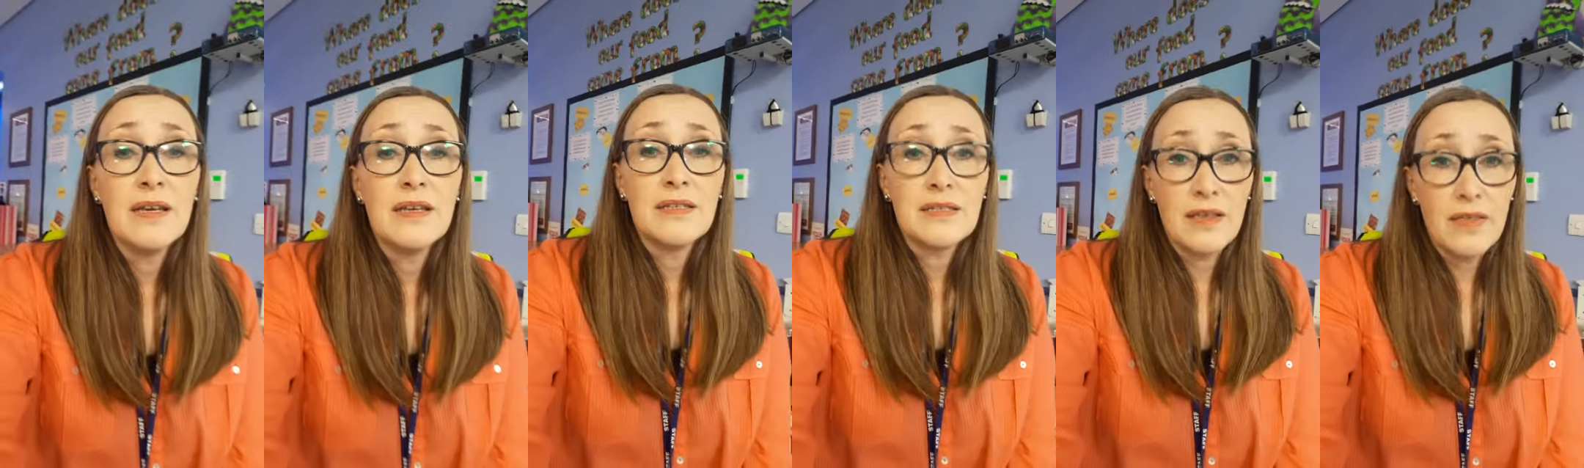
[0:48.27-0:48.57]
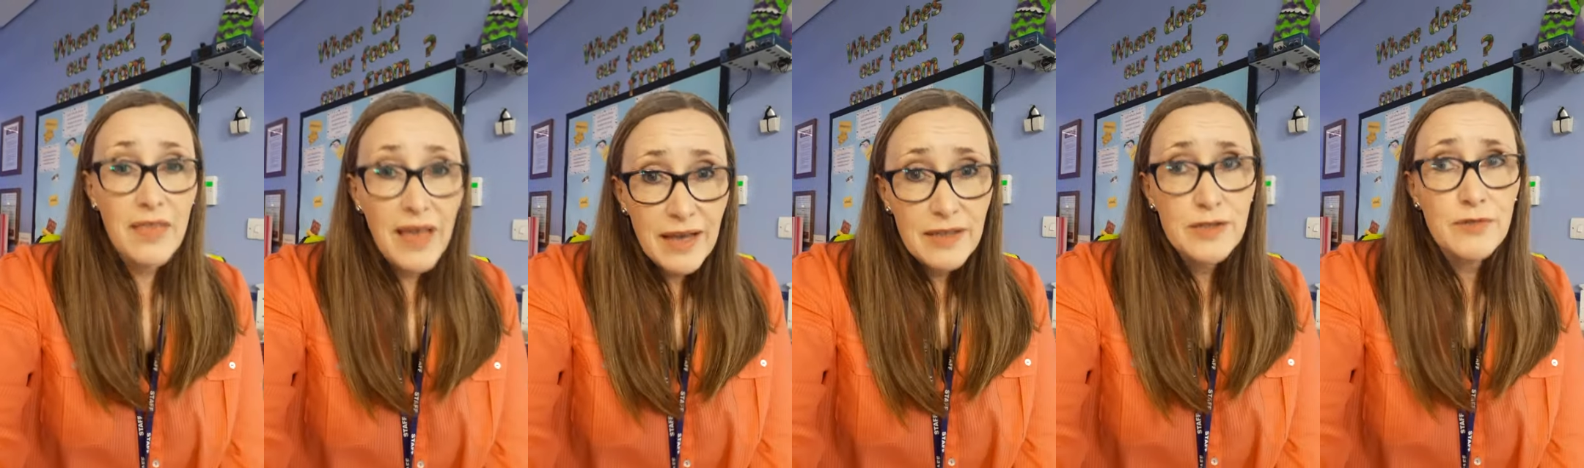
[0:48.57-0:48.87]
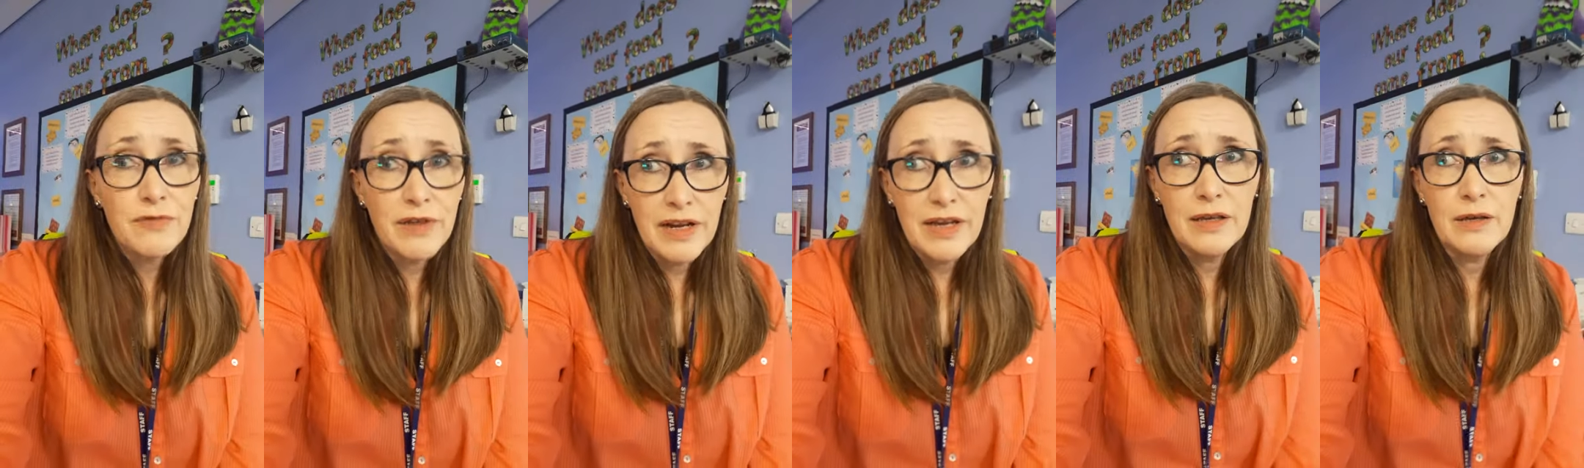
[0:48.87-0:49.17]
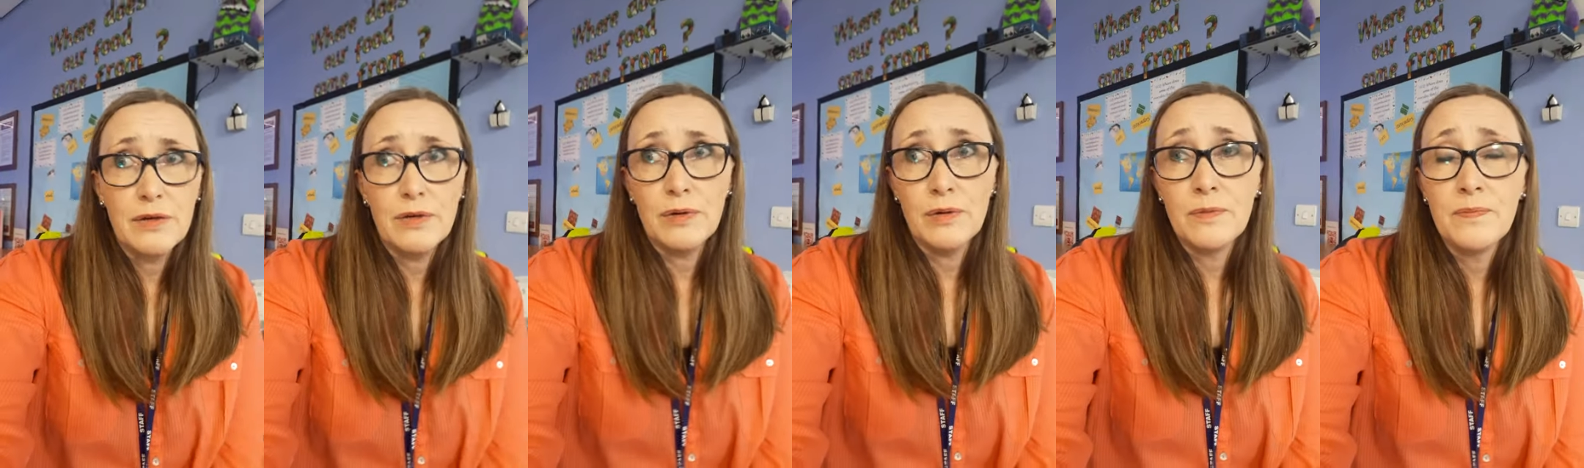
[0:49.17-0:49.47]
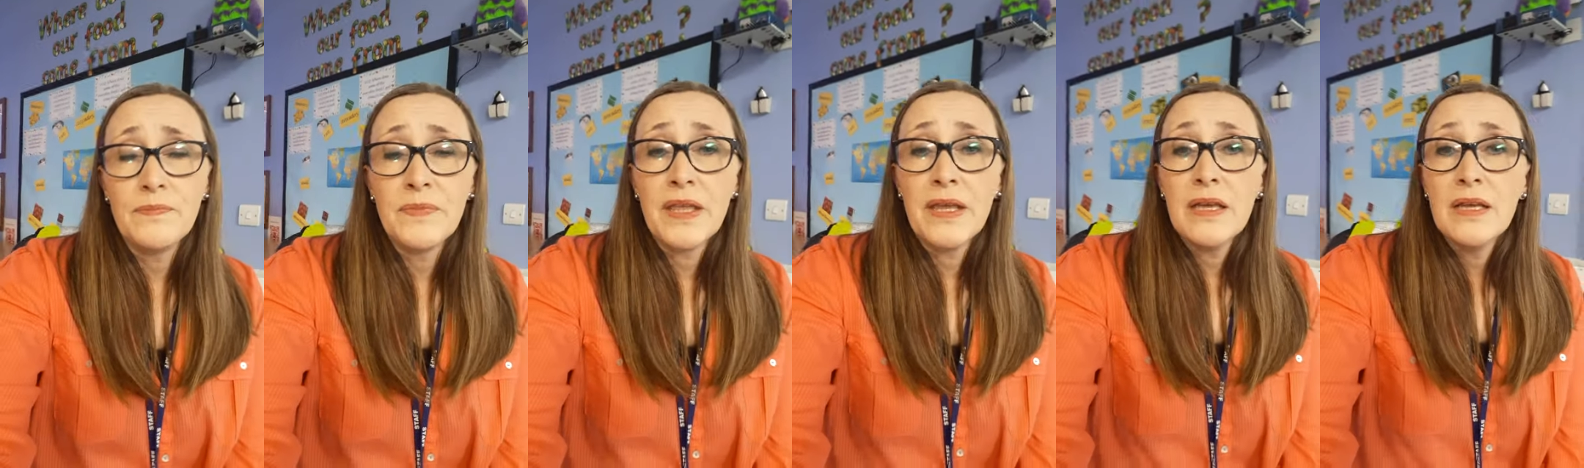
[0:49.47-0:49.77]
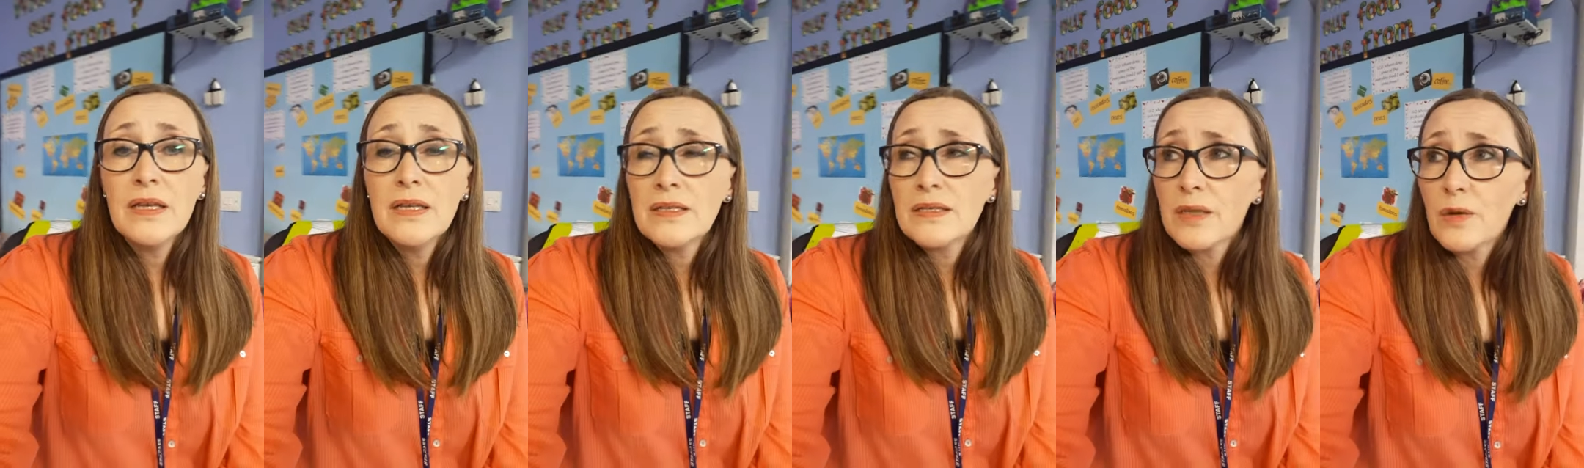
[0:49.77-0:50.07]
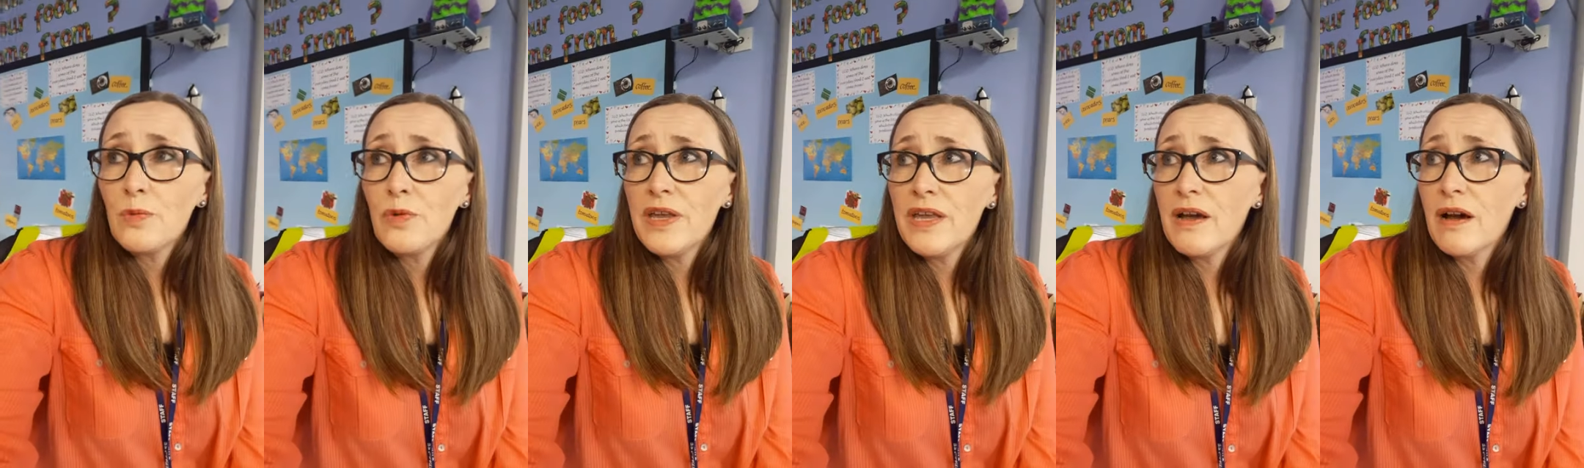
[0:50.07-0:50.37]
So that's really cool.
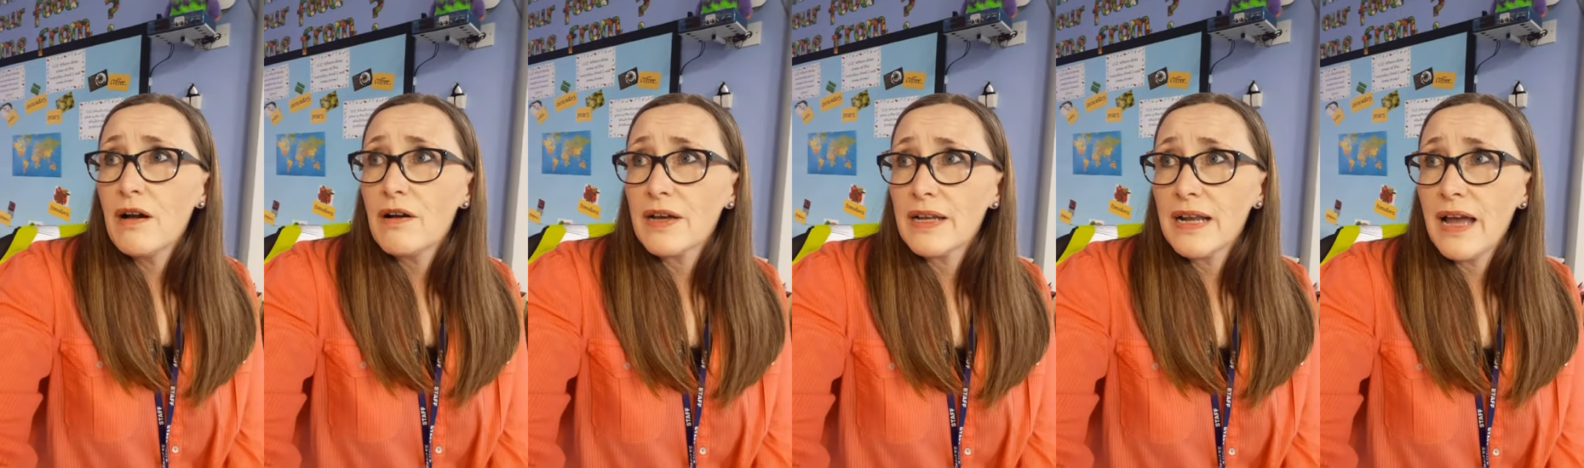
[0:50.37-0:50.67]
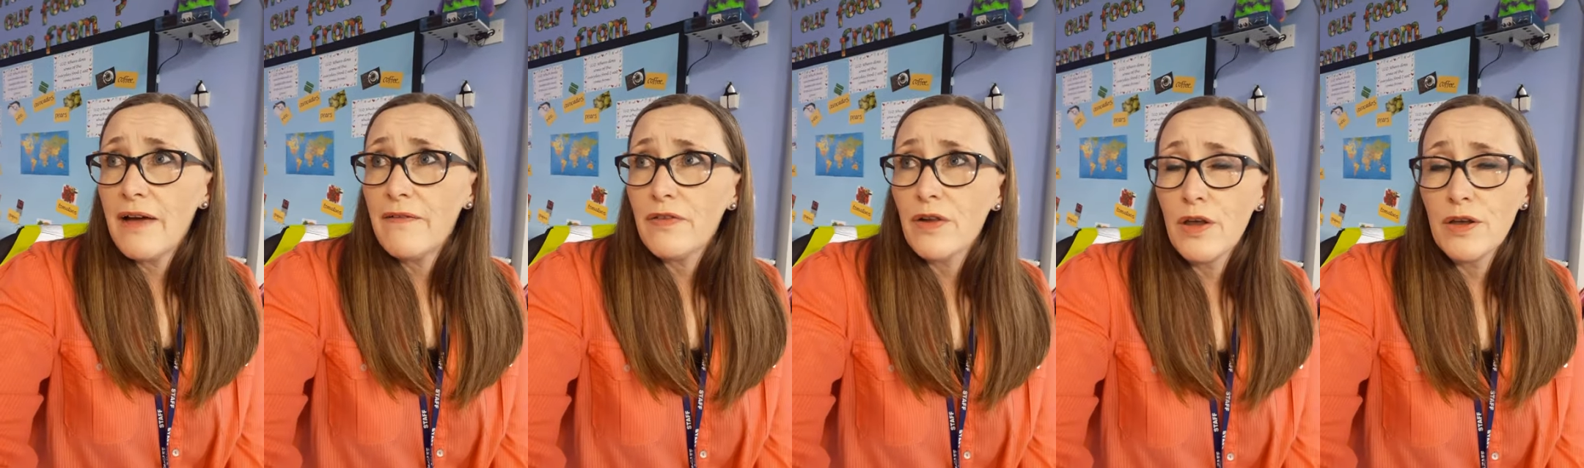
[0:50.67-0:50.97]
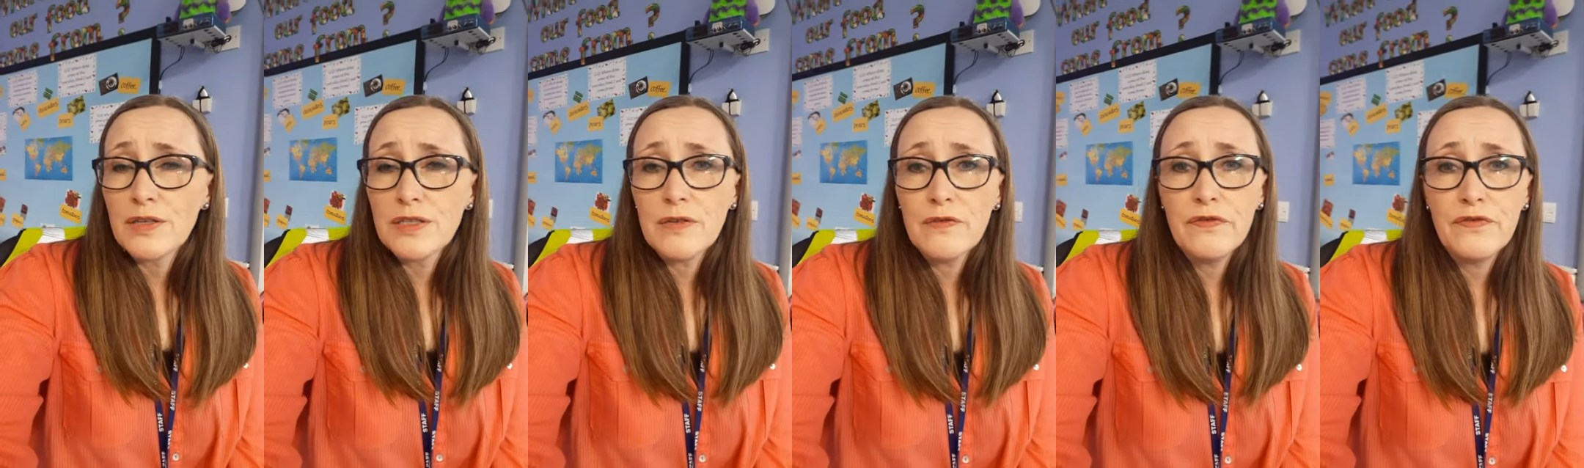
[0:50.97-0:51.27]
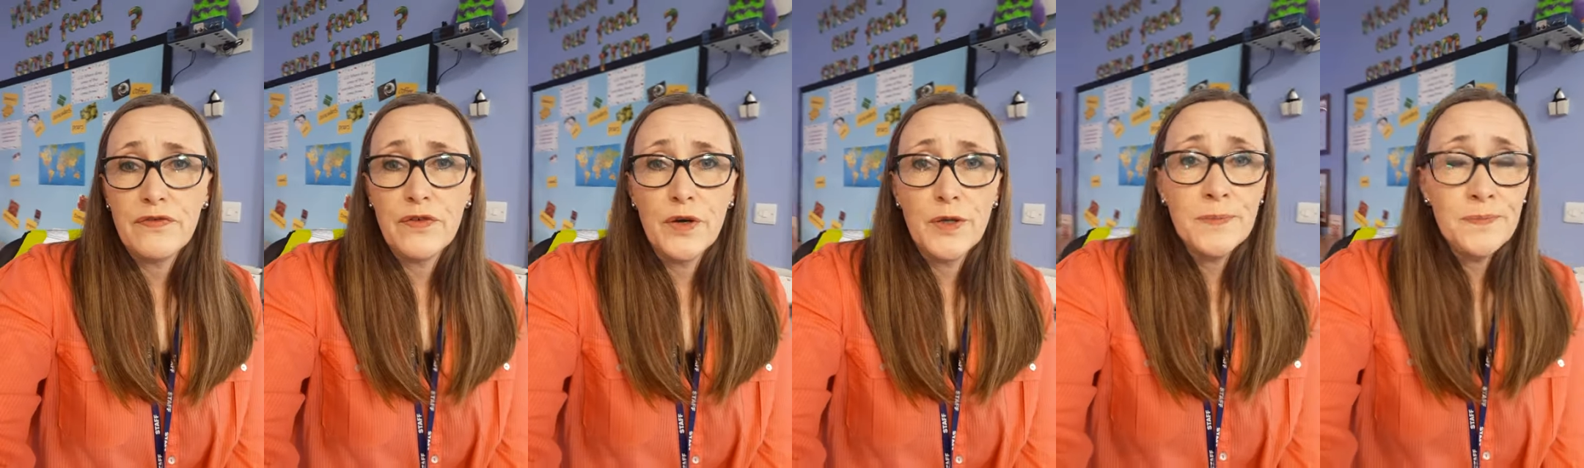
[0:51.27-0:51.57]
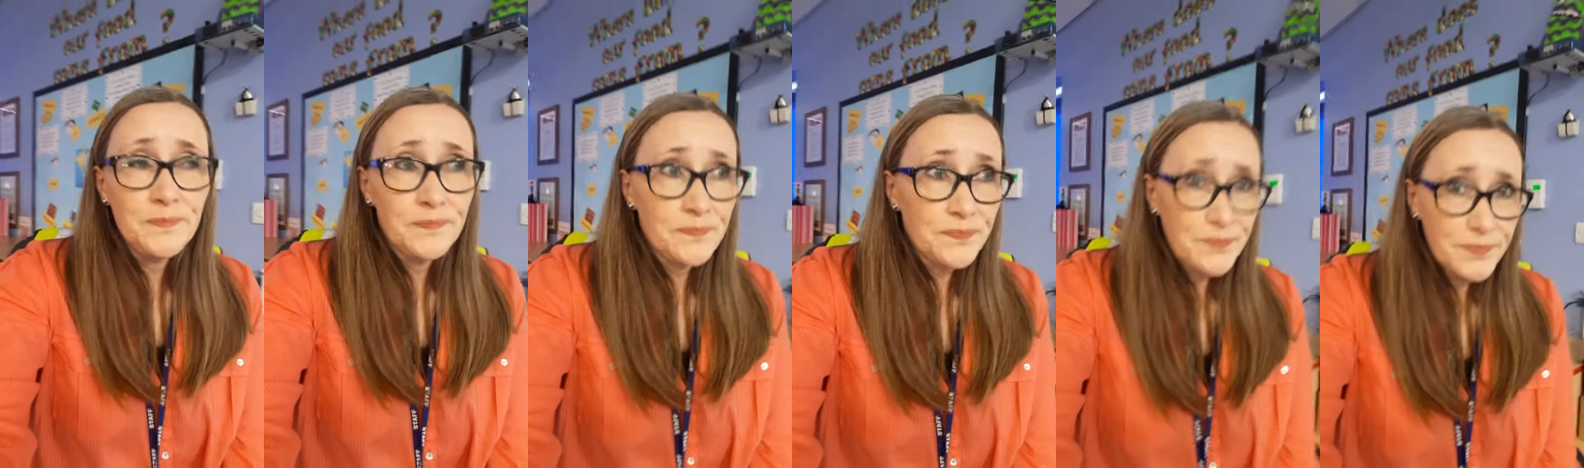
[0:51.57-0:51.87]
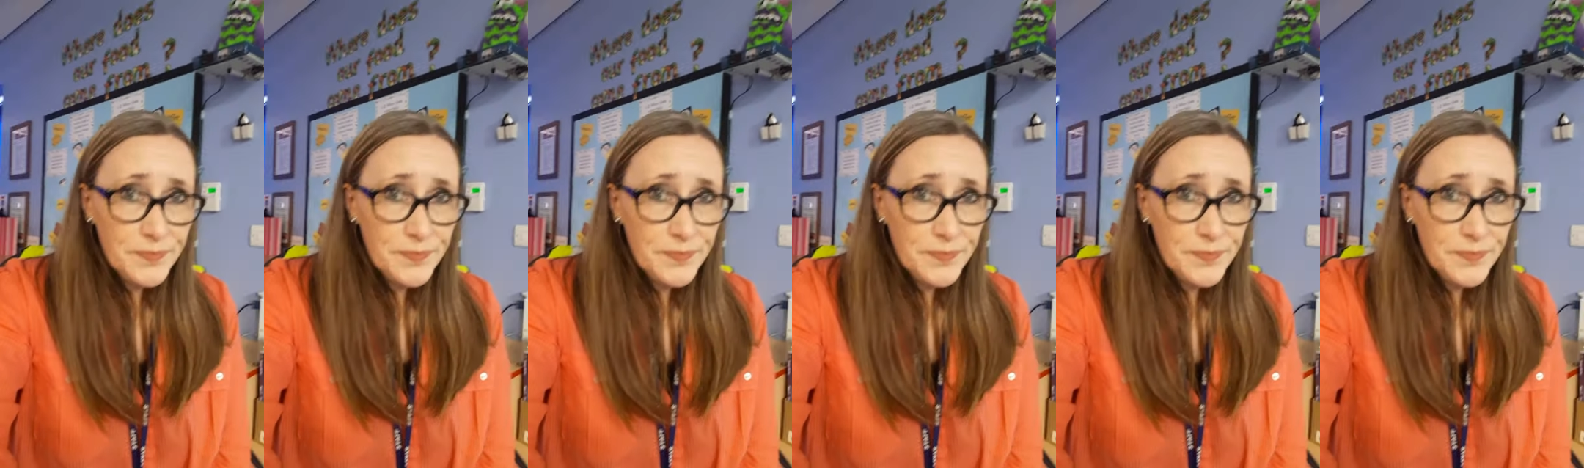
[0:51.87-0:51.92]
So we are going to have lots of fun.